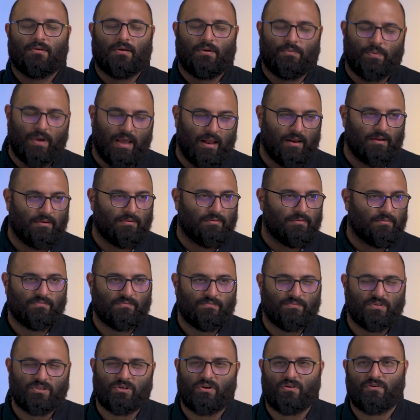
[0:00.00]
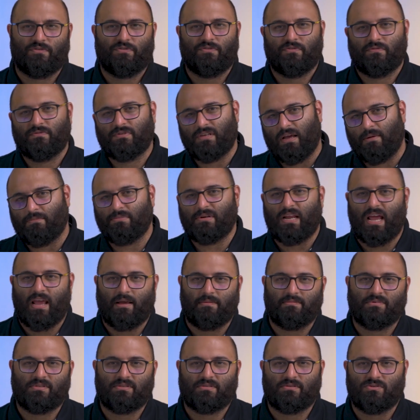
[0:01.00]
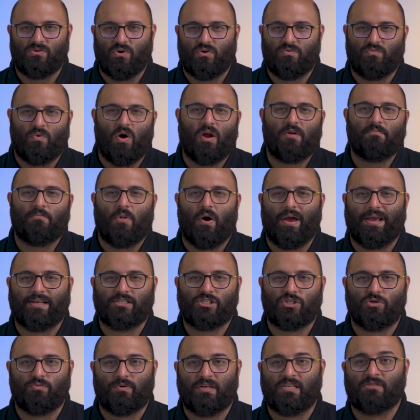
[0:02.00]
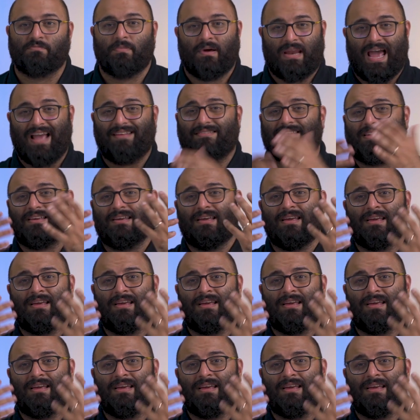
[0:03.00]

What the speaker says: well, we sort of sometimes don't want more SUVs, but I think